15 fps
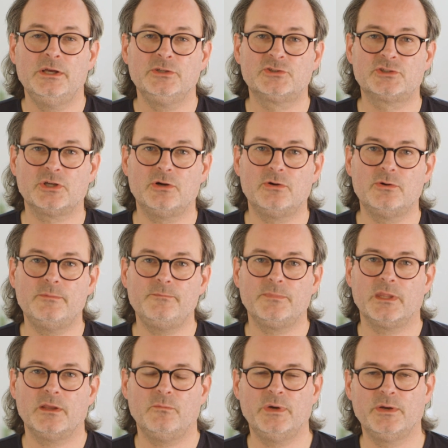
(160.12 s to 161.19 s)
So
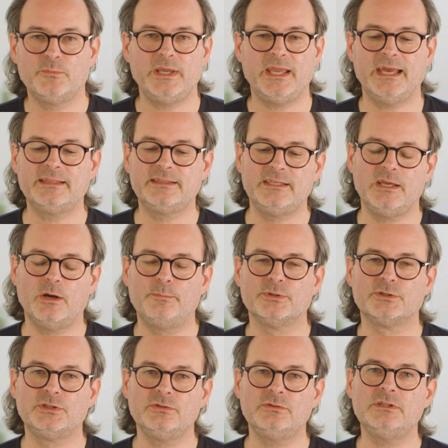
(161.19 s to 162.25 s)
when we had the
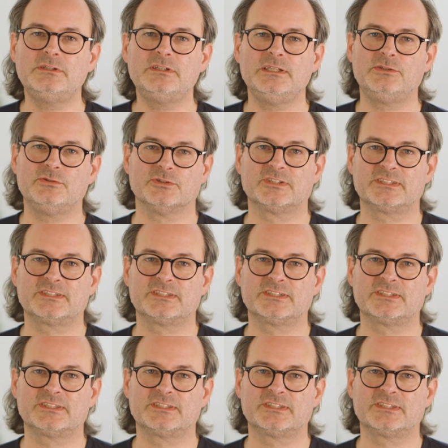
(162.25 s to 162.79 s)
opportunity to